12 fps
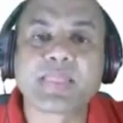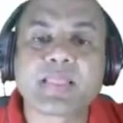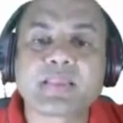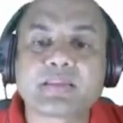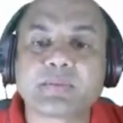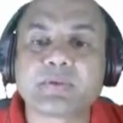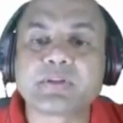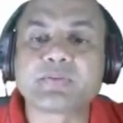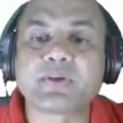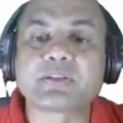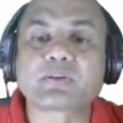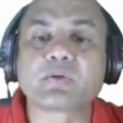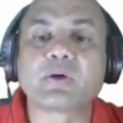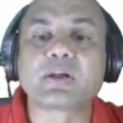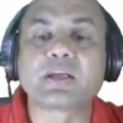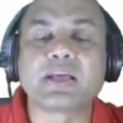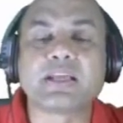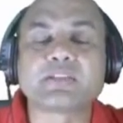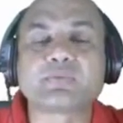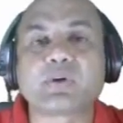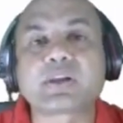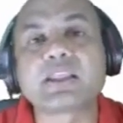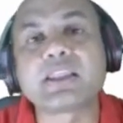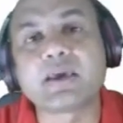Suppose if I throw a dice,
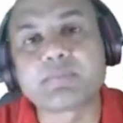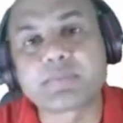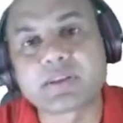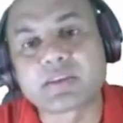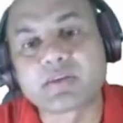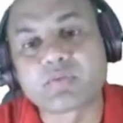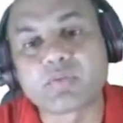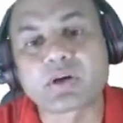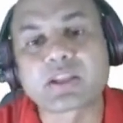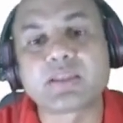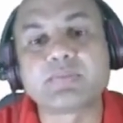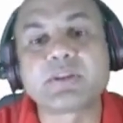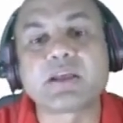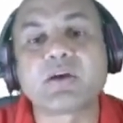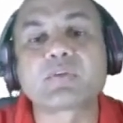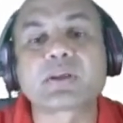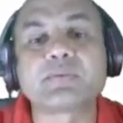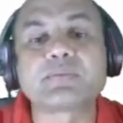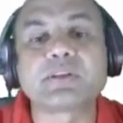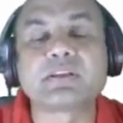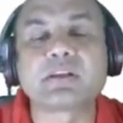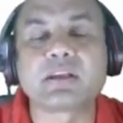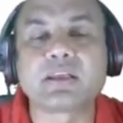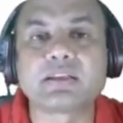what can happen? What can be the outcomes
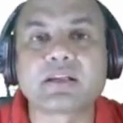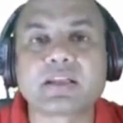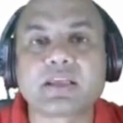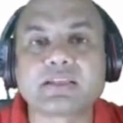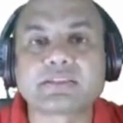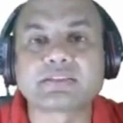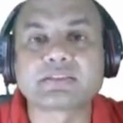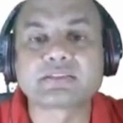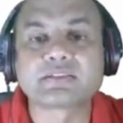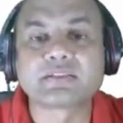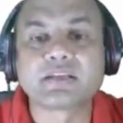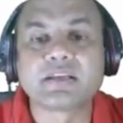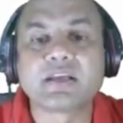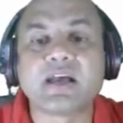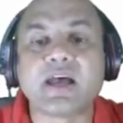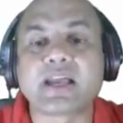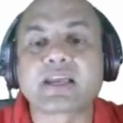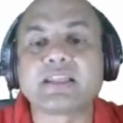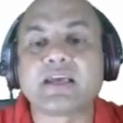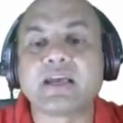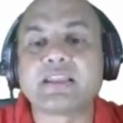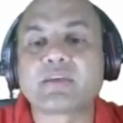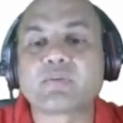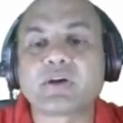in the dice? I can
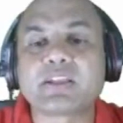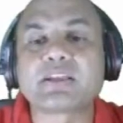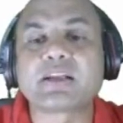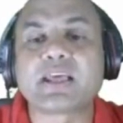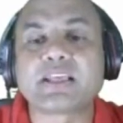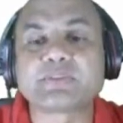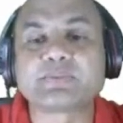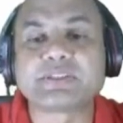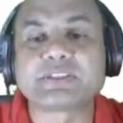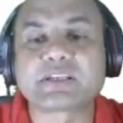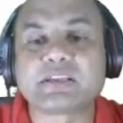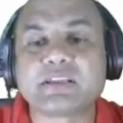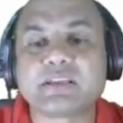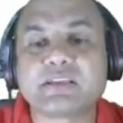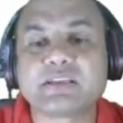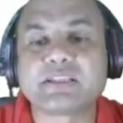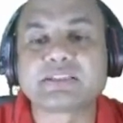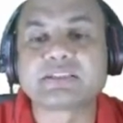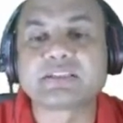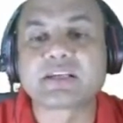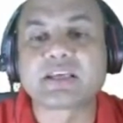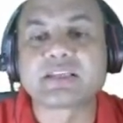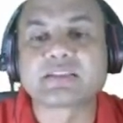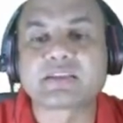either, what is the dice basically? This is a
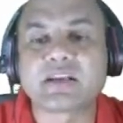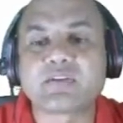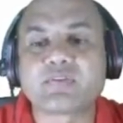dice, right?